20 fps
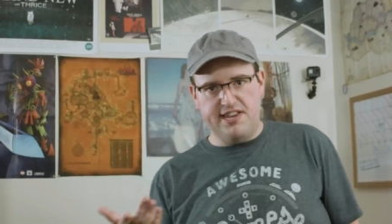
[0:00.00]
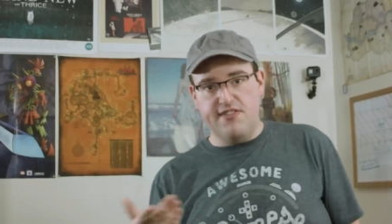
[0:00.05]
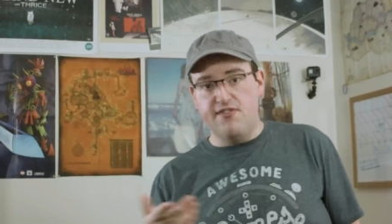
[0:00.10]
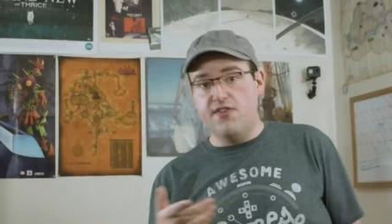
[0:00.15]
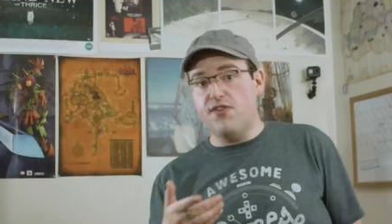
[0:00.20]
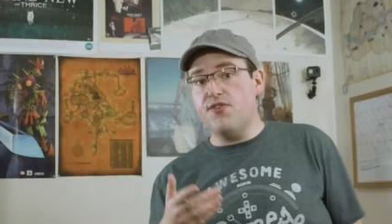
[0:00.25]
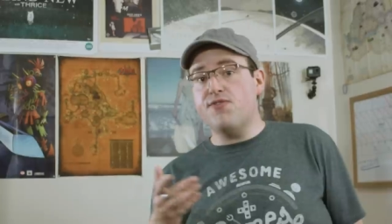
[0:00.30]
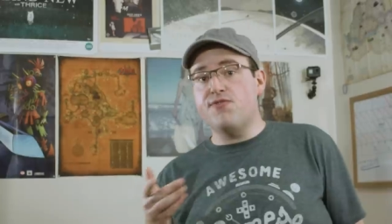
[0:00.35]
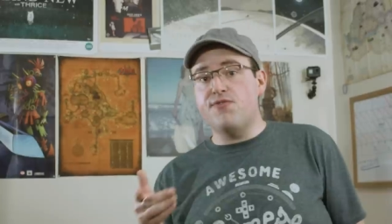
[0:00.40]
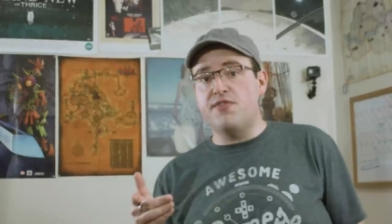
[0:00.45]
and
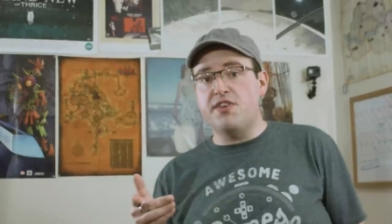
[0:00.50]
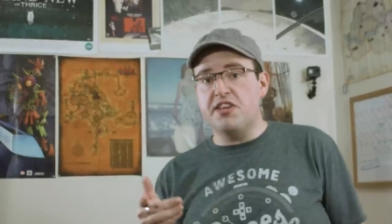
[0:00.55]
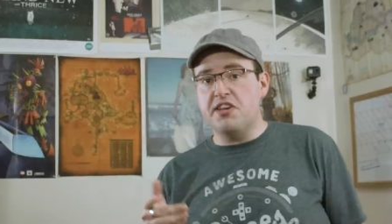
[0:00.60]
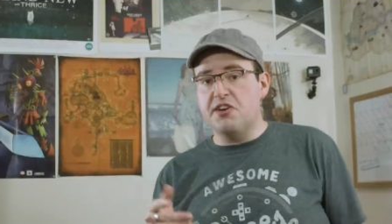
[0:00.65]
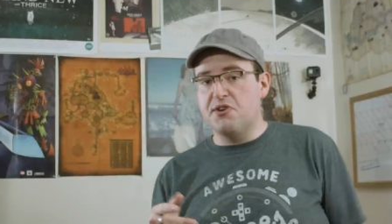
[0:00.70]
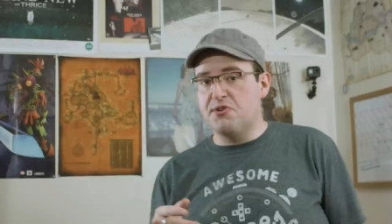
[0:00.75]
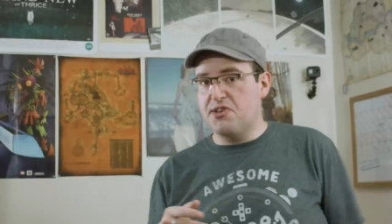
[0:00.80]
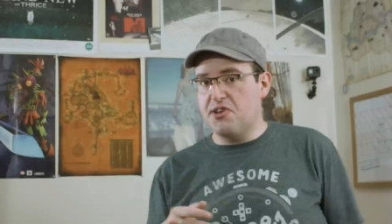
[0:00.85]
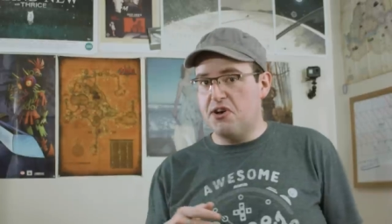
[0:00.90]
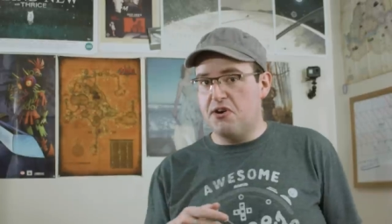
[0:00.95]
this
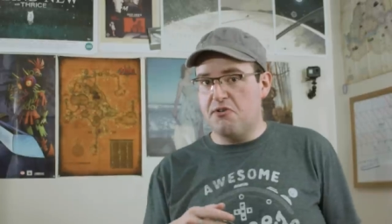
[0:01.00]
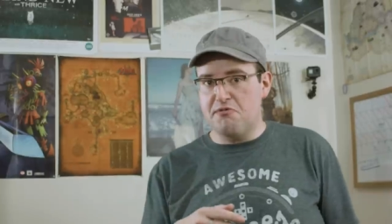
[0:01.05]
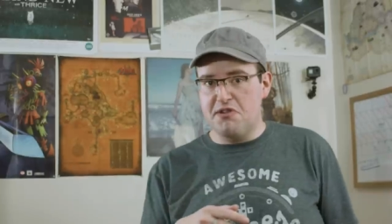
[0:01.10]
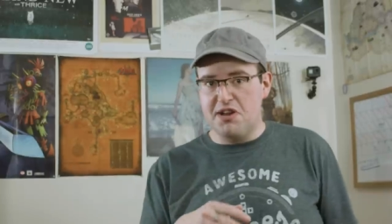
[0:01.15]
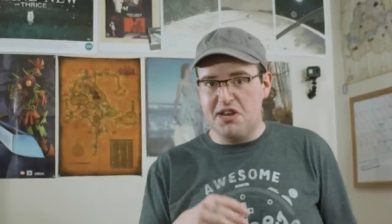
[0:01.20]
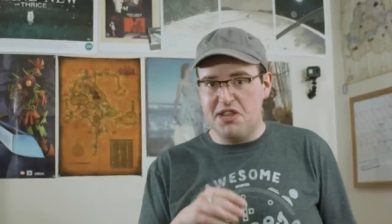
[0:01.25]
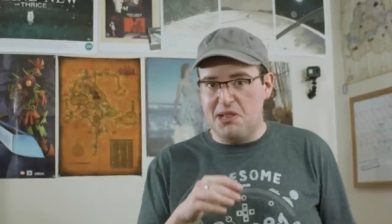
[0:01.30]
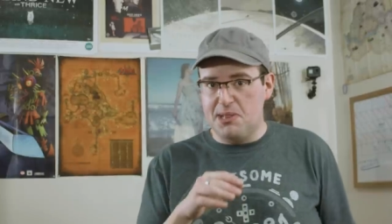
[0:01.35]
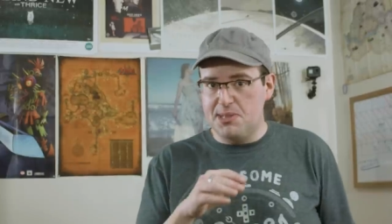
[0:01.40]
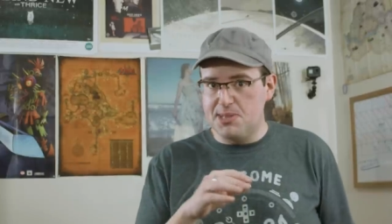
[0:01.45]
video is
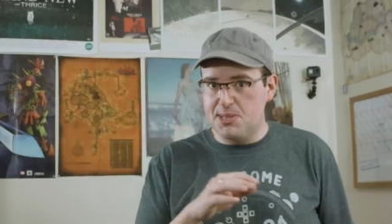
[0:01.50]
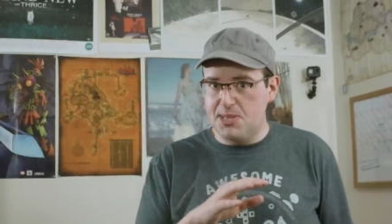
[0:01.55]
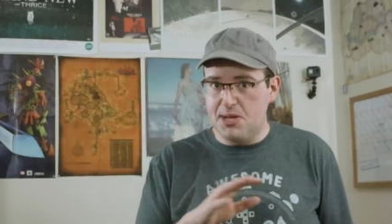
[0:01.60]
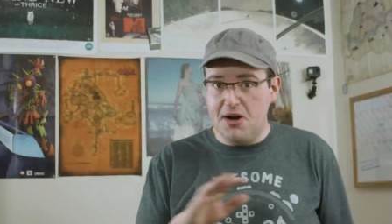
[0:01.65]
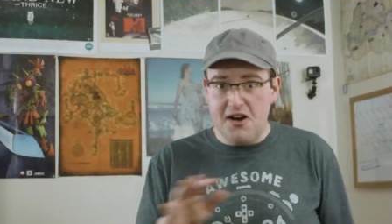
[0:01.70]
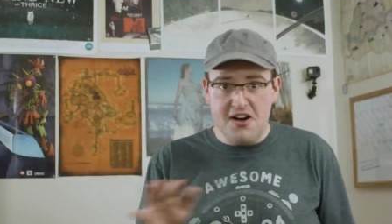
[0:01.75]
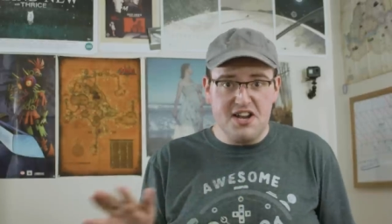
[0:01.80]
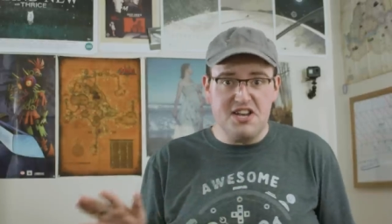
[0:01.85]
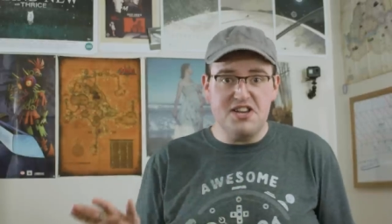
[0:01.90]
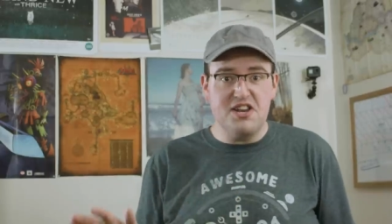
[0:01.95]
already
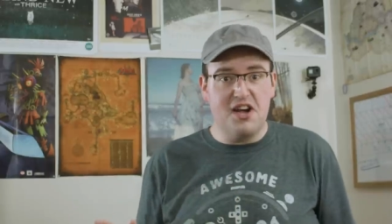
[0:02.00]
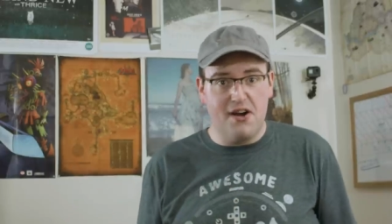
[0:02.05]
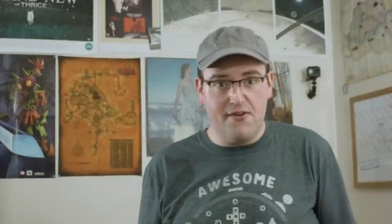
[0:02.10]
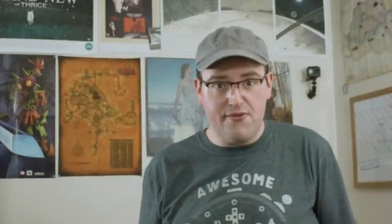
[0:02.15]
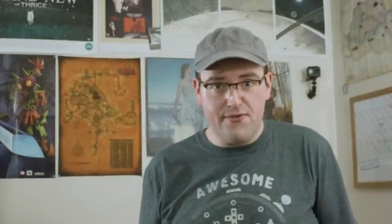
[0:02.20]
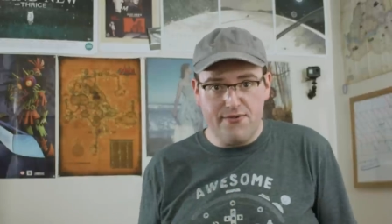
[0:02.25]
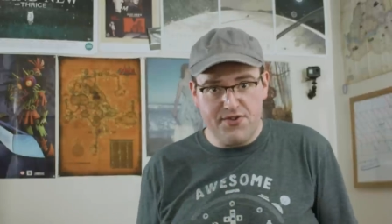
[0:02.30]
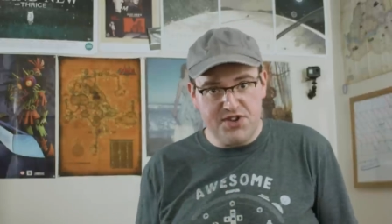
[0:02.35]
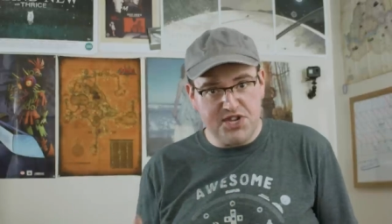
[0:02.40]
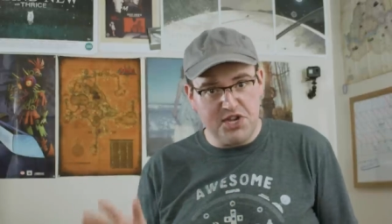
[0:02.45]
long enough,